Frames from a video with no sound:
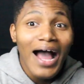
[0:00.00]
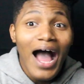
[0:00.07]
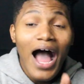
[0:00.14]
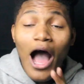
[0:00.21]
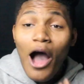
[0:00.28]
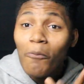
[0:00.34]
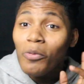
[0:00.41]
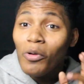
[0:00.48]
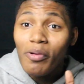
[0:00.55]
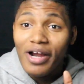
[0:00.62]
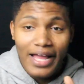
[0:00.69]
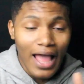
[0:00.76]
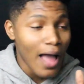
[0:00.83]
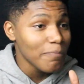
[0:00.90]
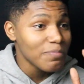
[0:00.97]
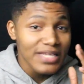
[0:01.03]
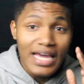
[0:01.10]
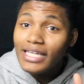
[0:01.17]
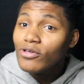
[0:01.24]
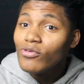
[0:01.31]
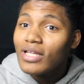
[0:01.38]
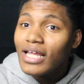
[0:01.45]
Humble, but I'm
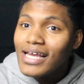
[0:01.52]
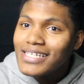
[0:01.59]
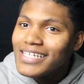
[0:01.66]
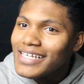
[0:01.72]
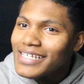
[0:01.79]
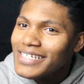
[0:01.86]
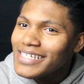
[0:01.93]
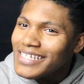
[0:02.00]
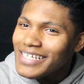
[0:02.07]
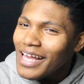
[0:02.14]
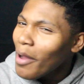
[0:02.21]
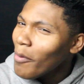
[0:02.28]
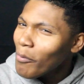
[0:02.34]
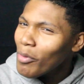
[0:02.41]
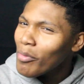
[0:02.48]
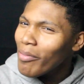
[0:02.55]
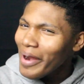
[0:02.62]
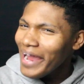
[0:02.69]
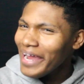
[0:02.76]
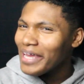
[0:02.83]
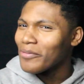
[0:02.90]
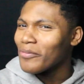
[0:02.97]
telling you, Logic is just humble
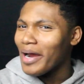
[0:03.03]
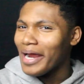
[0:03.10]
bragging